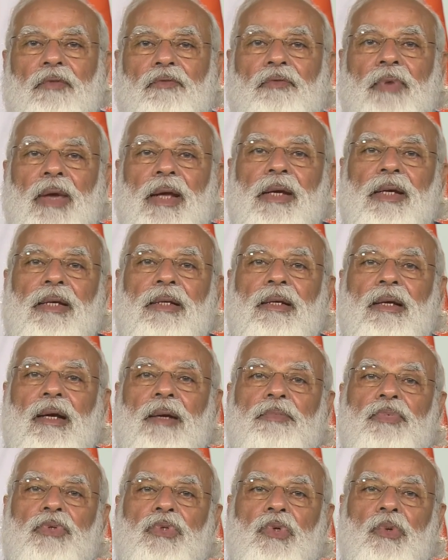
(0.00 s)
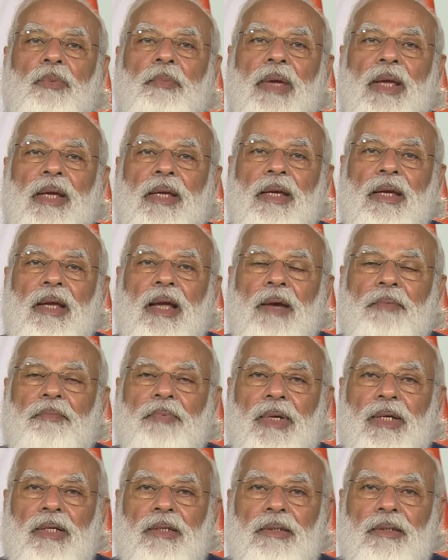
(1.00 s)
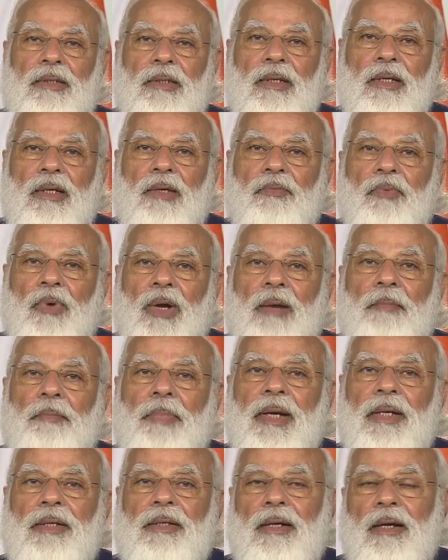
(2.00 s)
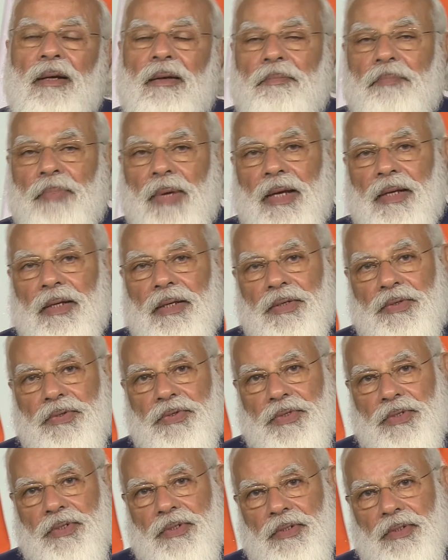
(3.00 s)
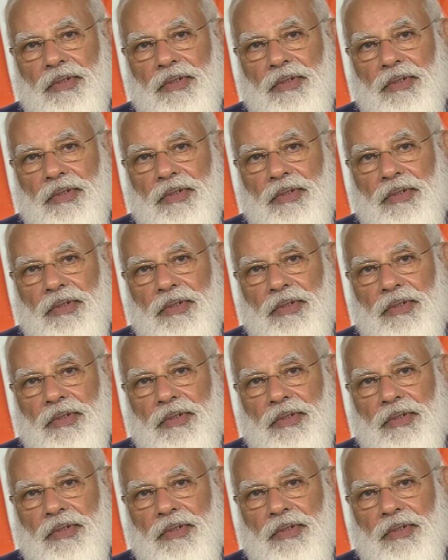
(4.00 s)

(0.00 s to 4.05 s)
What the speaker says: when it comes to making efforts for a better planet.